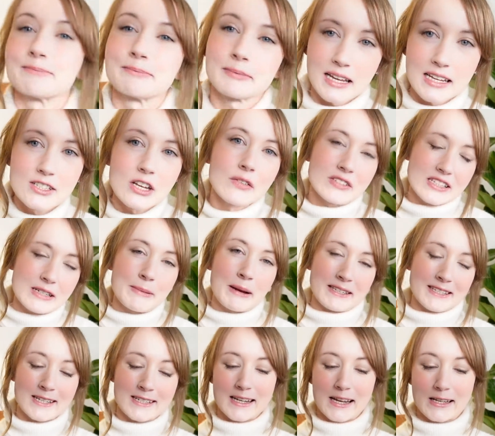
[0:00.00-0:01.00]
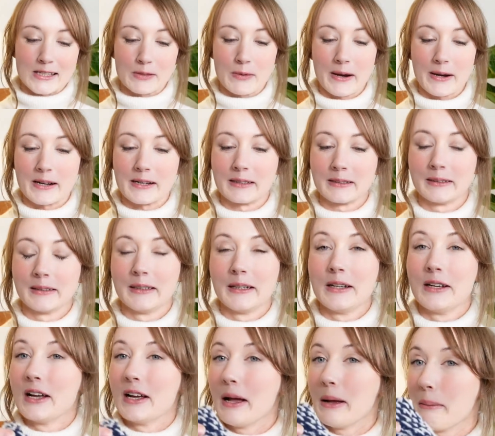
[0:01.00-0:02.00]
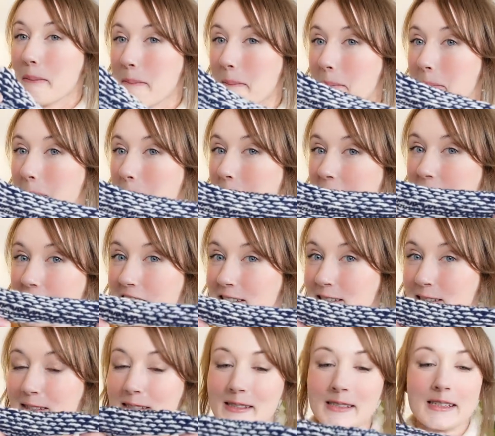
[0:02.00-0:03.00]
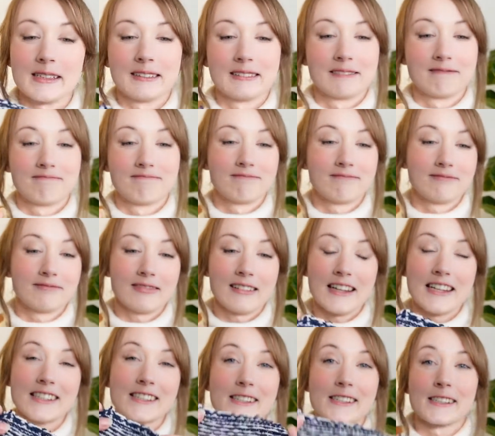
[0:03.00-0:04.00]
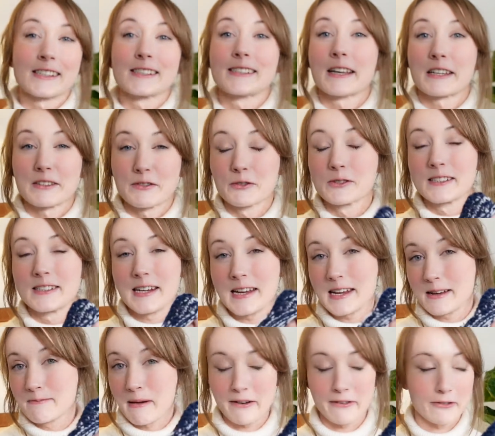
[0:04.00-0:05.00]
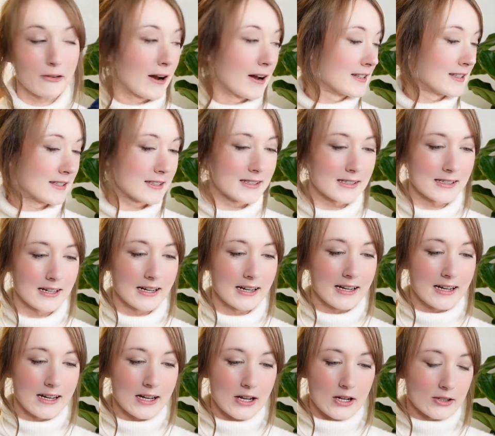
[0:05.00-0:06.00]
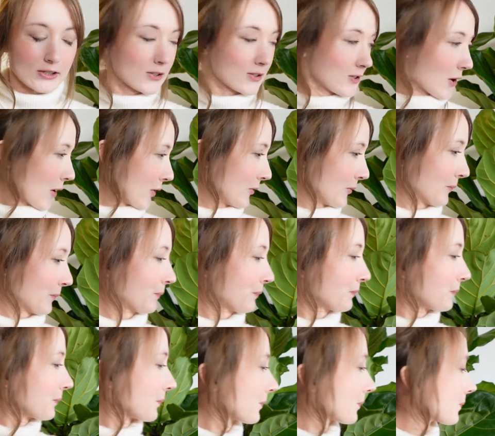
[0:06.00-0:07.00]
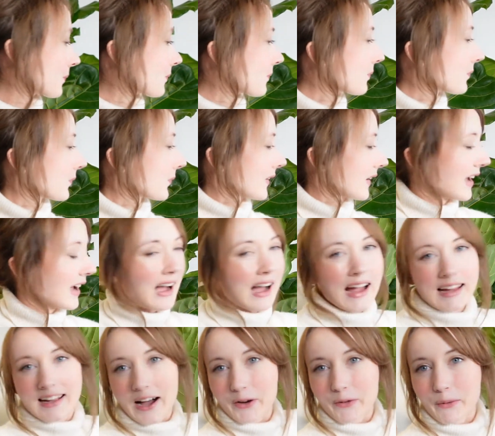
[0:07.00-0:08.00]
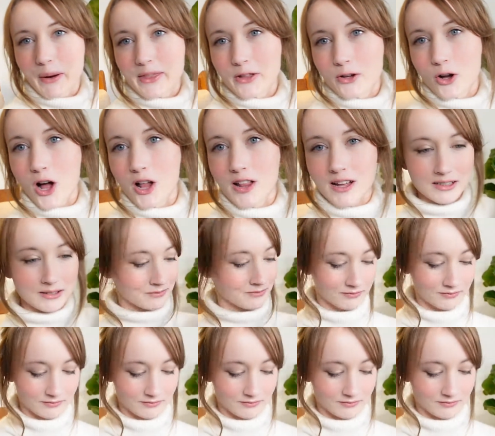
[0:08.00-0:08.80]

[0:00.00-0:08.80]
obviously my Setesdal sweater, but this is a successful steek, my friends. So I cut away the collar,